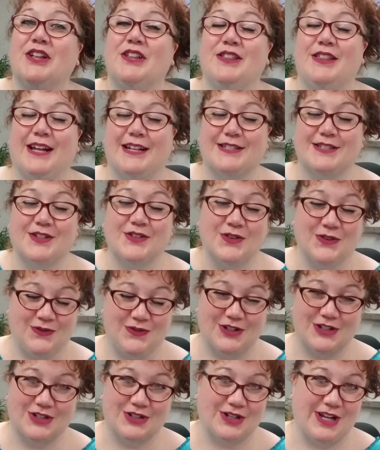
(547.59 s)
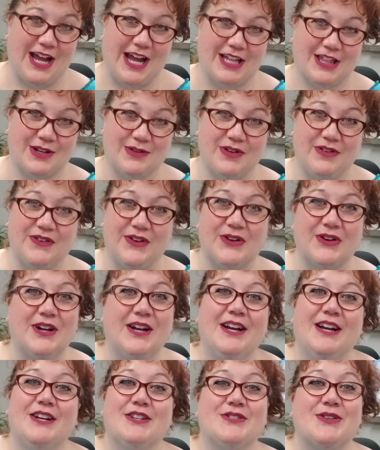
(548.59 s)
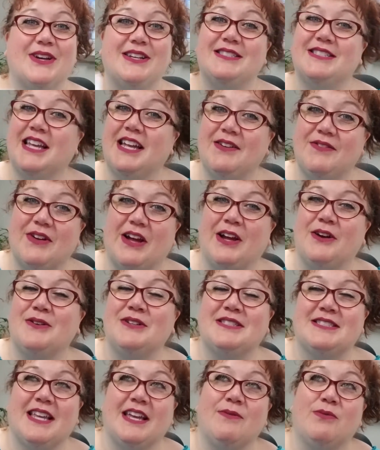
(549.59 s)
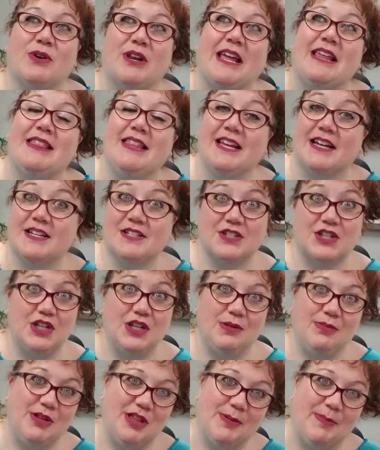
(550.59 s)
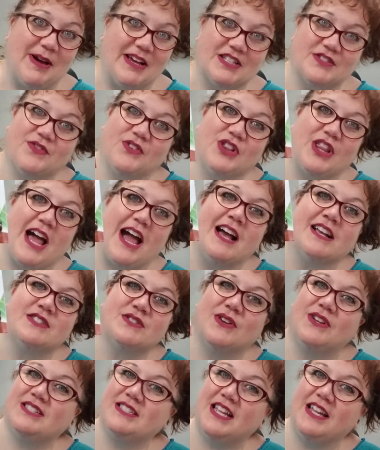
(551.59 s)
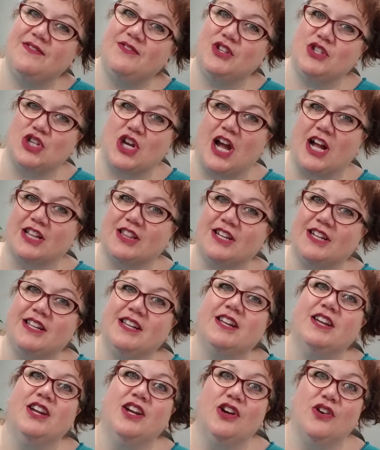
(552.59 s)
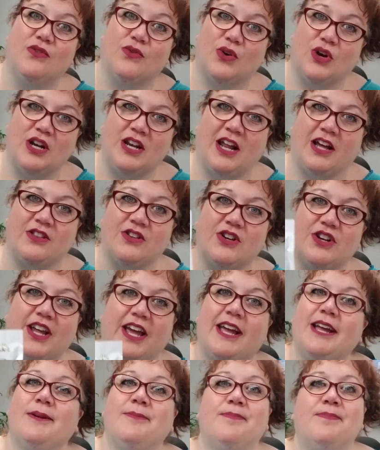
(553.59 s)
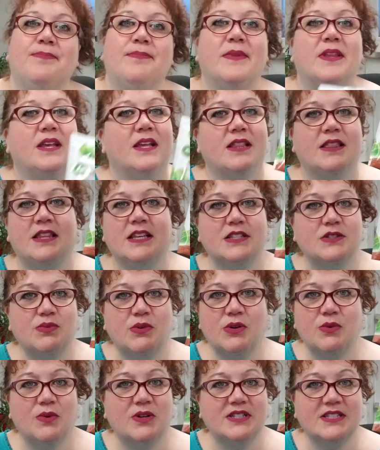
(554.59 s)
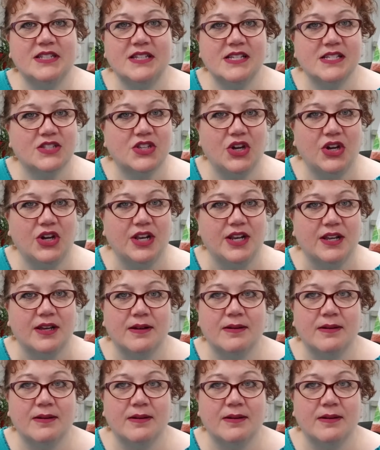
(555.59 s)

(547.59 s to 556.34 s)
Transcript: That's the official Kathy review. So I always save what I think is going to be the best for last. So I saved the chocolate for another day. This one wasn't as good.